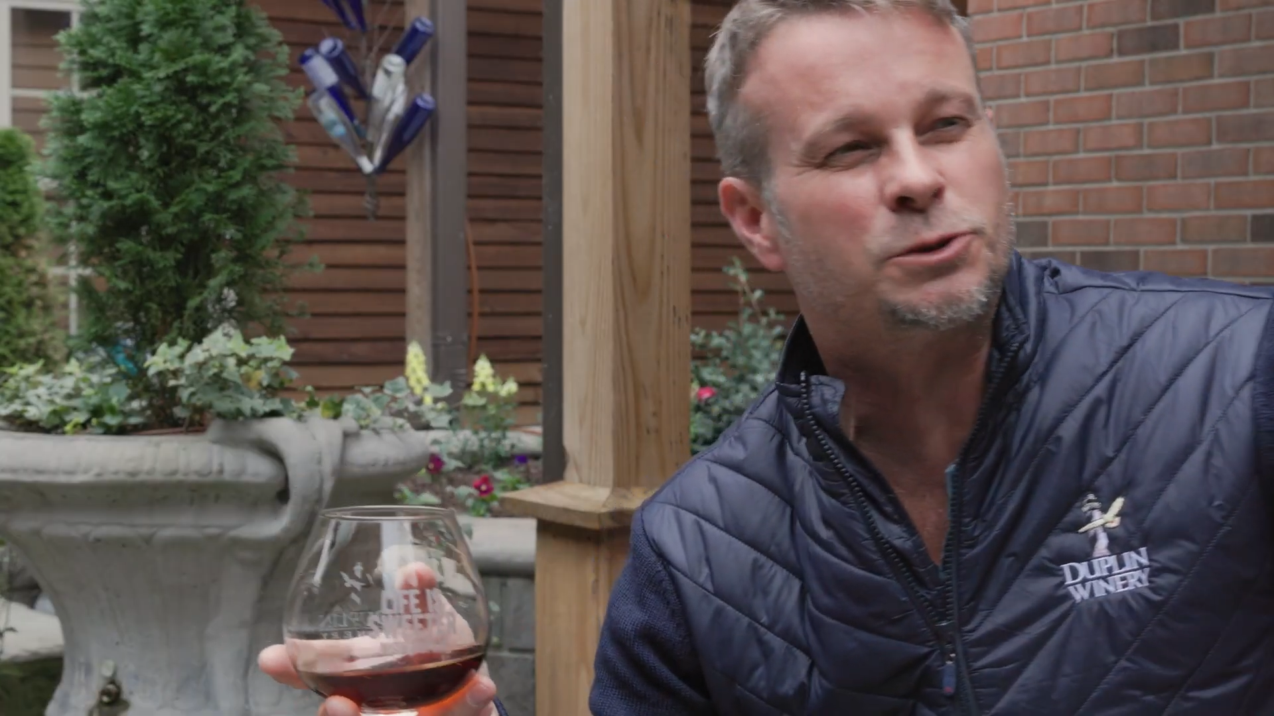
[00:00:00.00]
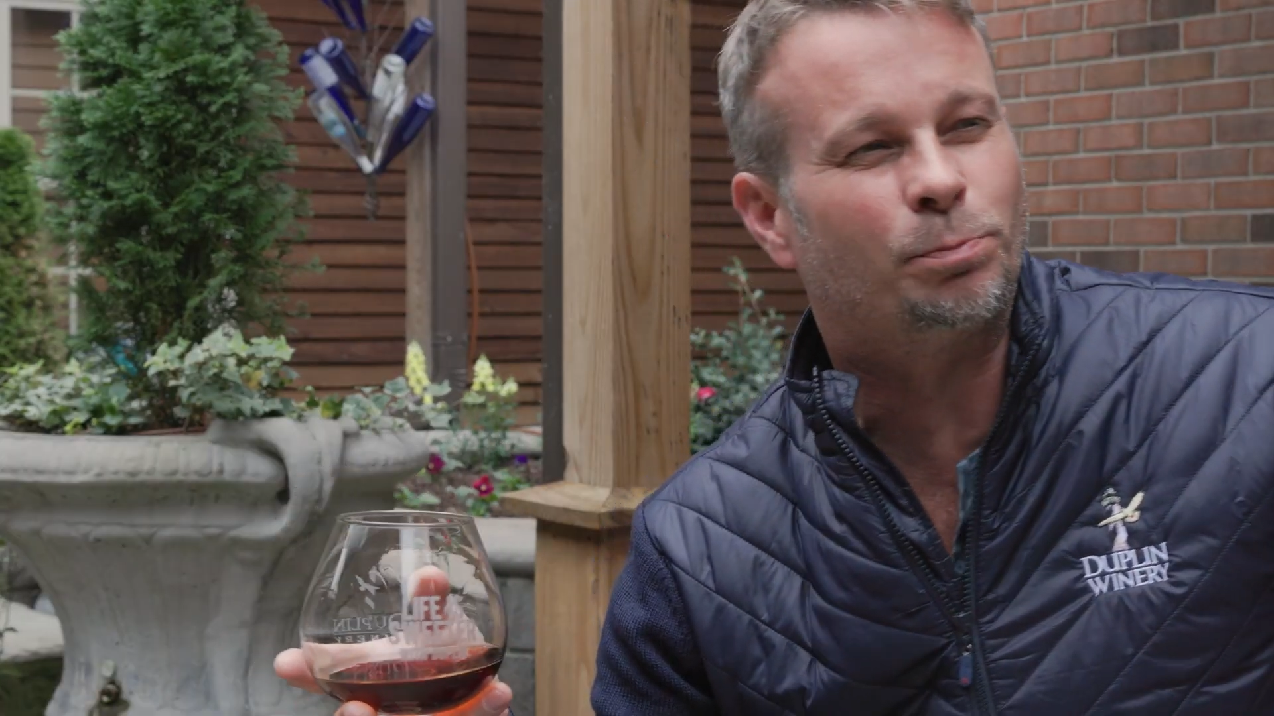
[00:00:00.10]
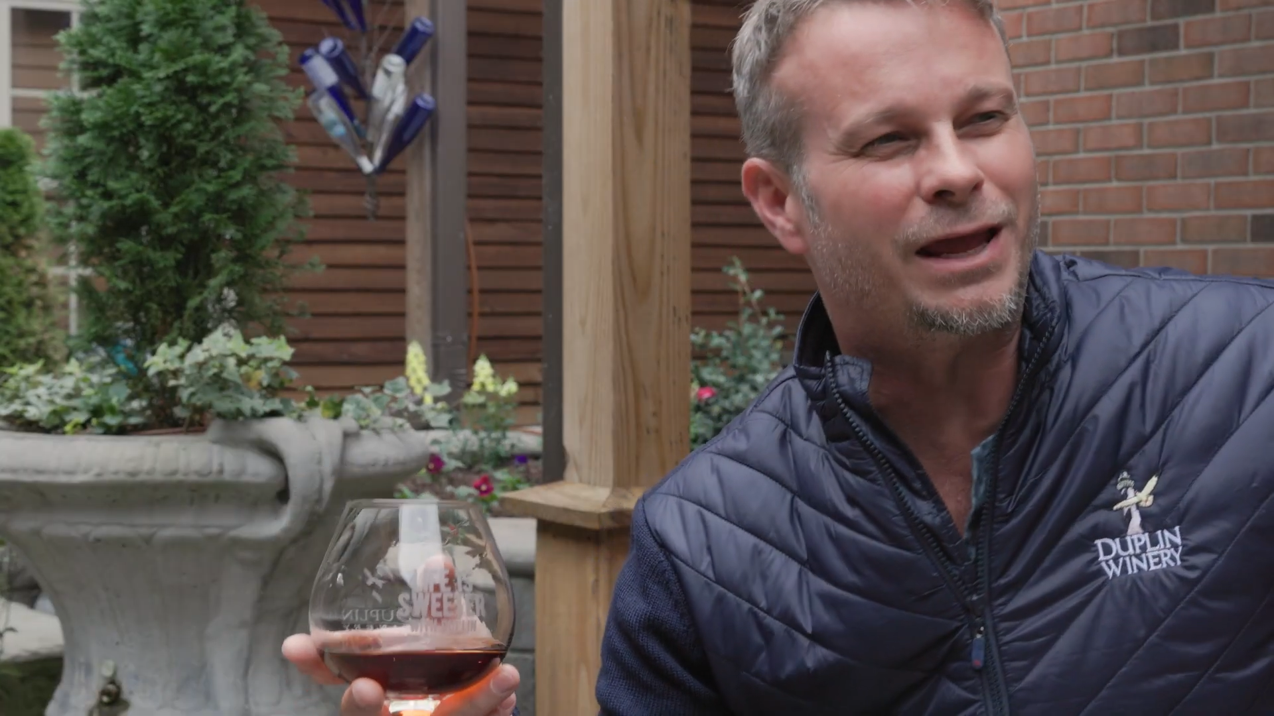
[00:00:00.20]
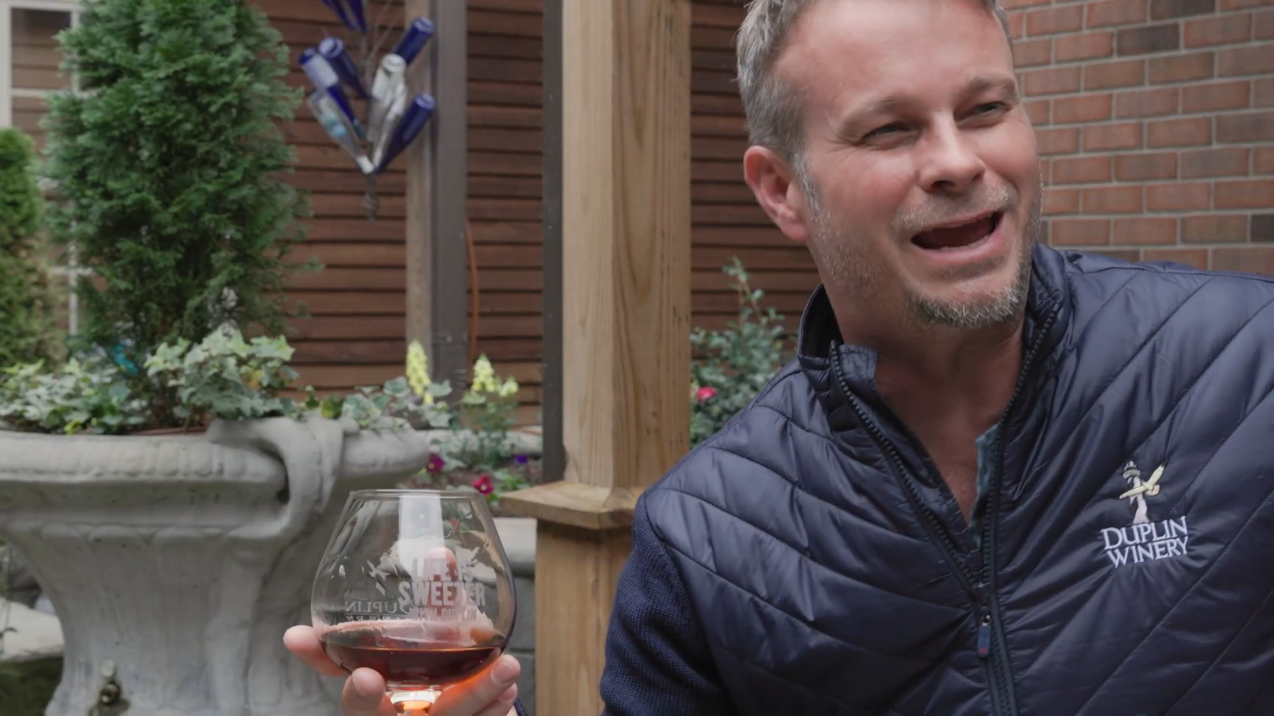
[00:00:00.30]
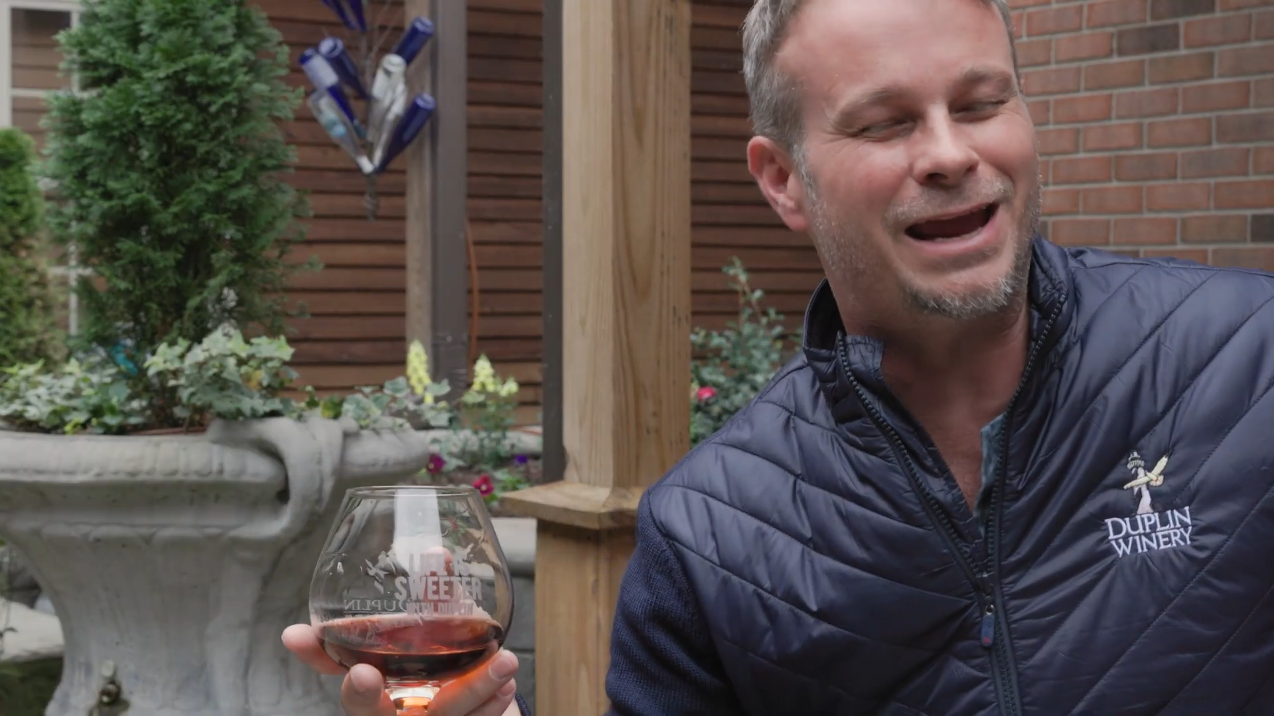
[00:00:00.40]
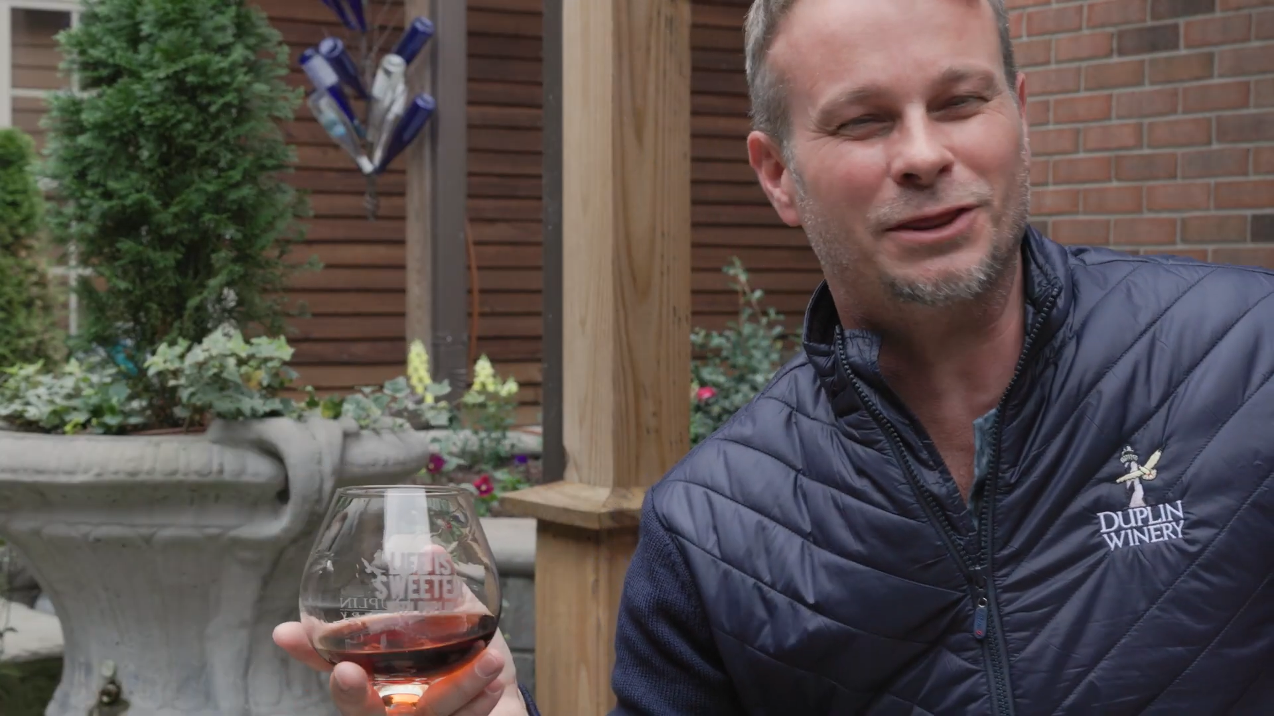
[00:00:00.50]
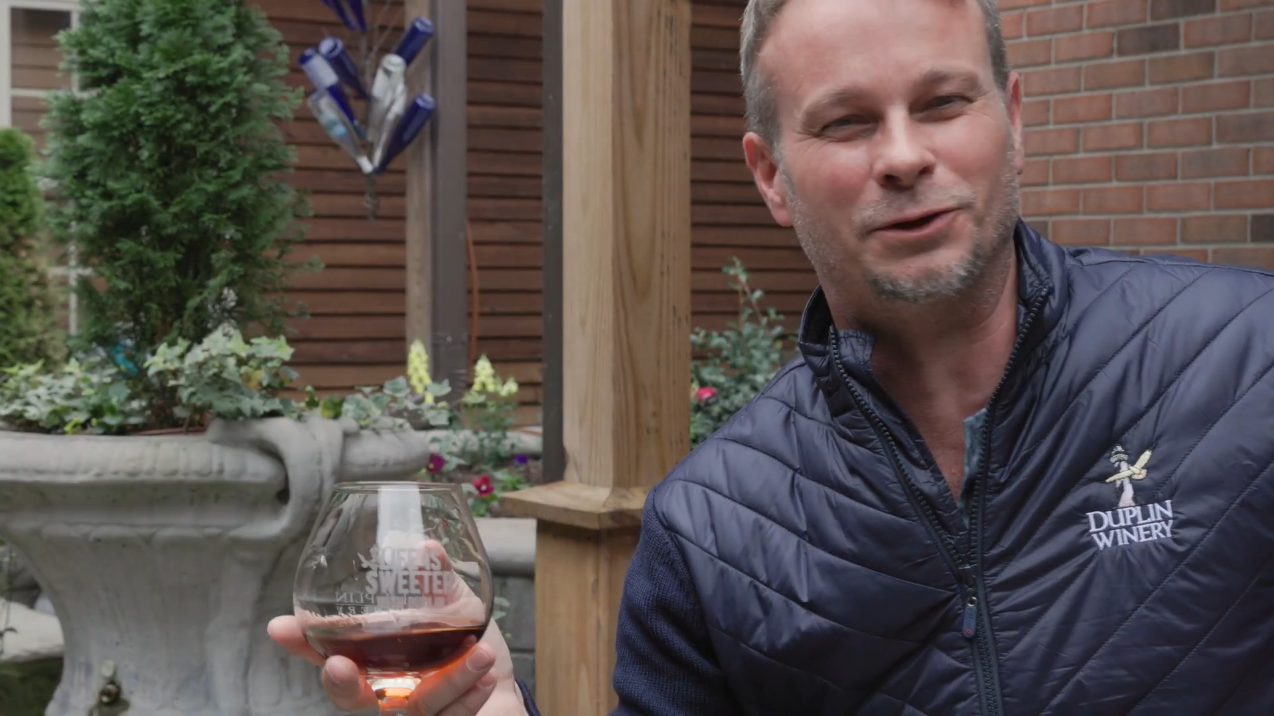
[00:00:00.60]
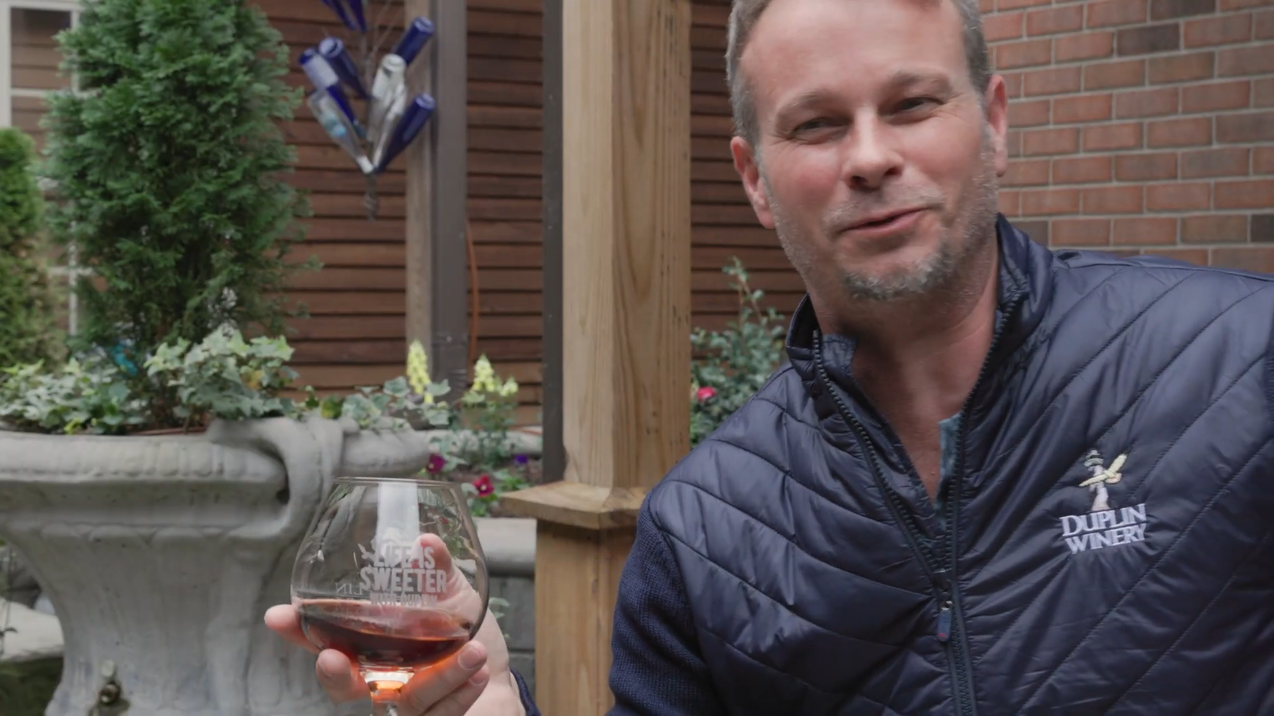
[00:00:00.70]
playing in the